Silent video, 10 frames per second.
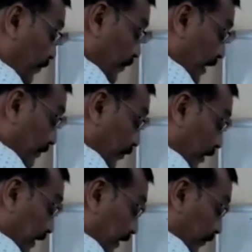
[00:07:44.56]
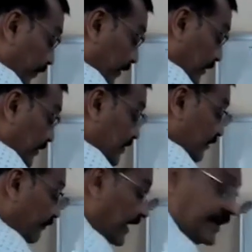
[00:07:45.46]
employee, this is
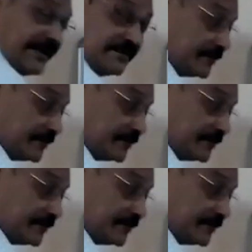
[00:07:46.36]
the valid,